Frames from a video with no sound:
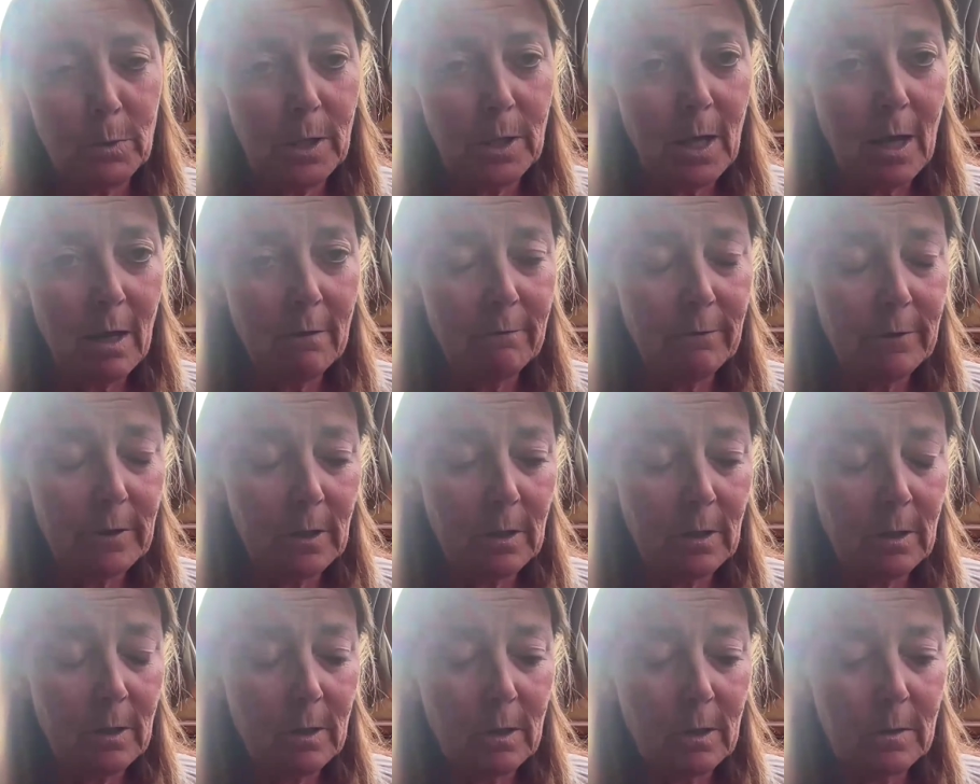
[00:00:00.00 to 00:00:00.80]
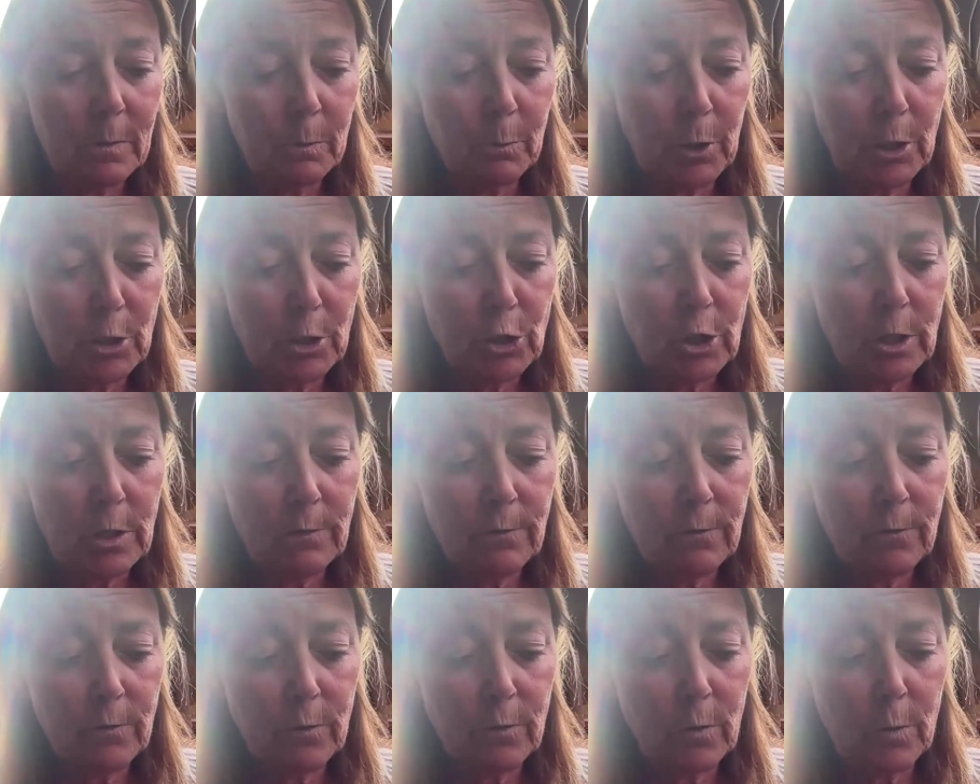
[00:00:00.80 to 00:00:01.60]
We have done a
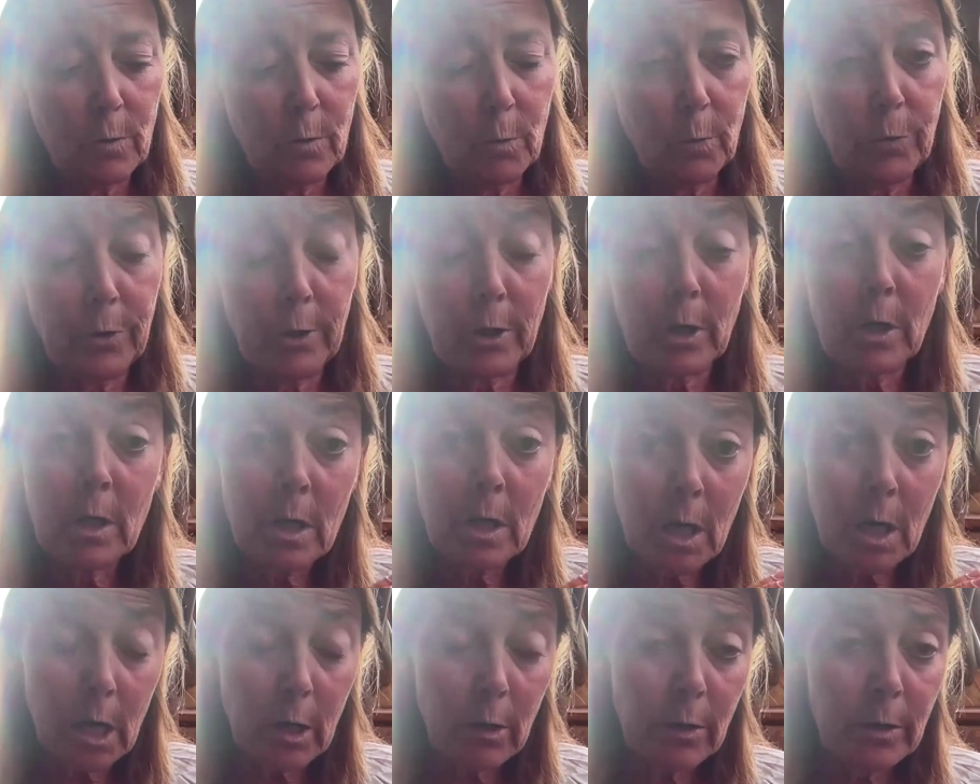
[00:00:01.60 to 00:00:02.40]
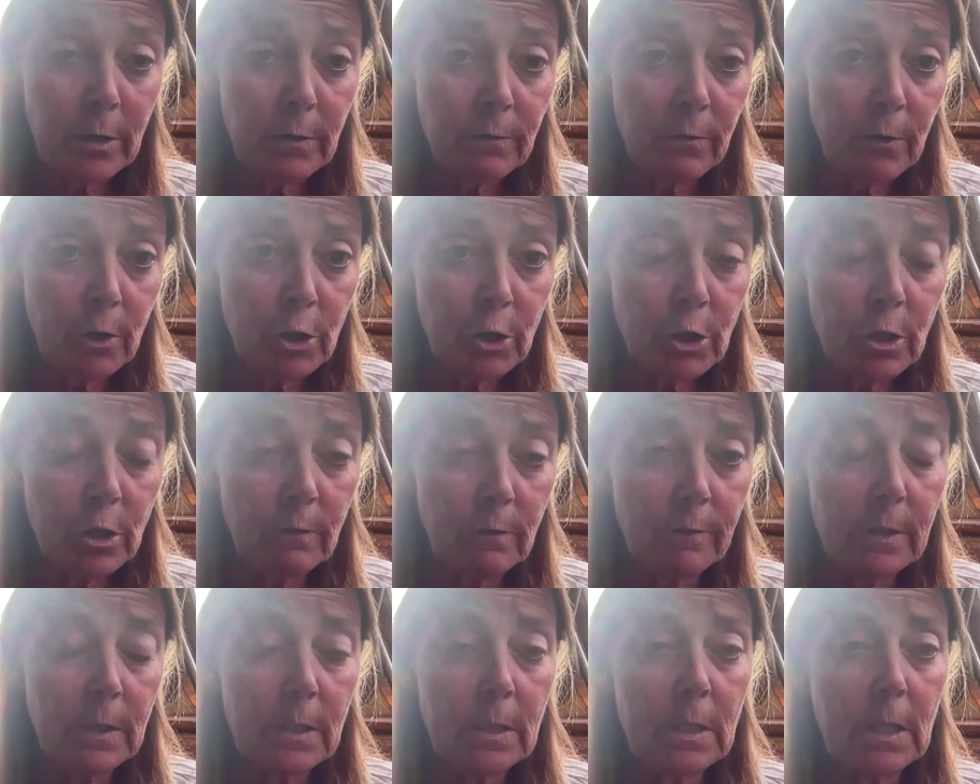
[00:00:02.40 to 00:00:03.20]
spreadsheet for the current version
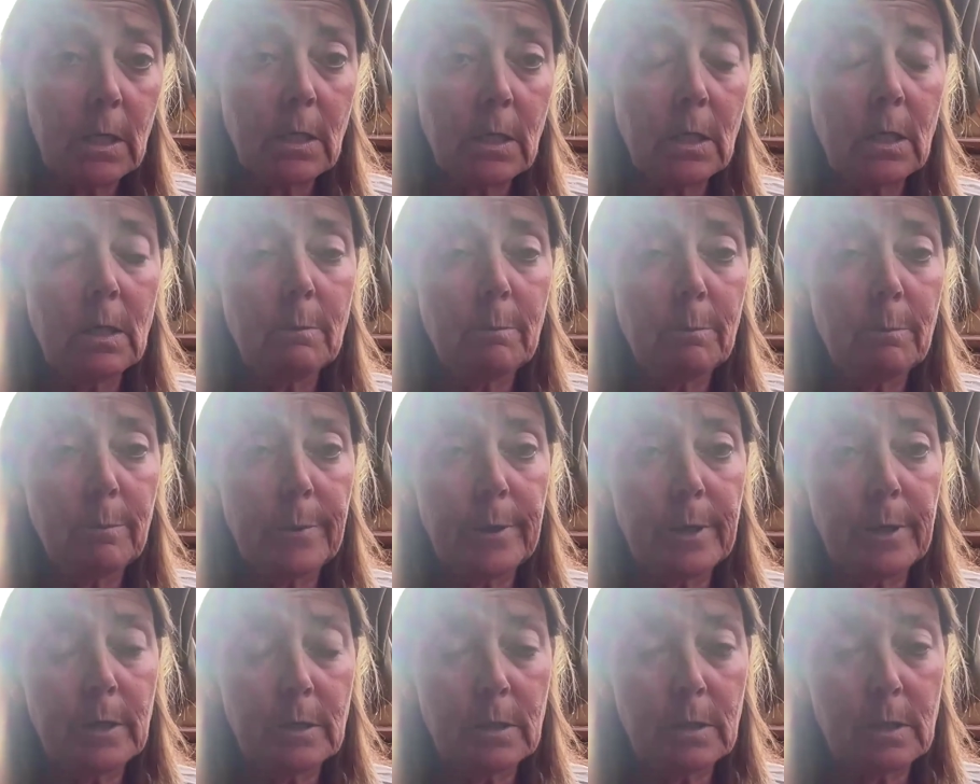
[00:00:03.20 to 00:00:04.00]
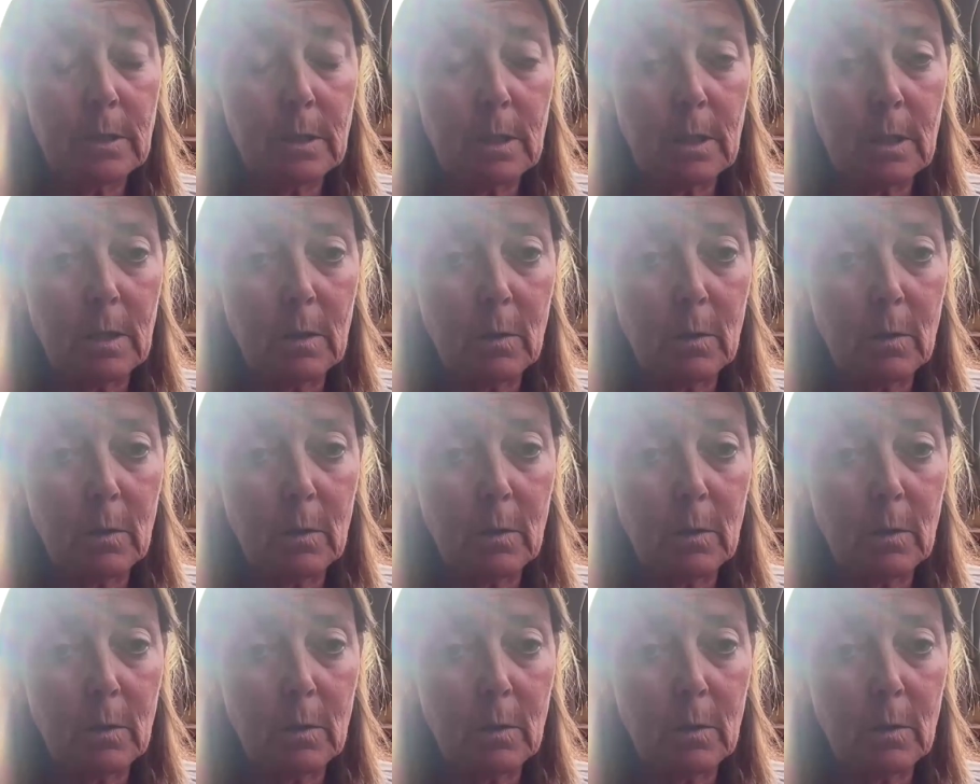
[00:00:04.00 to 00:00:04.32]
of the standard, but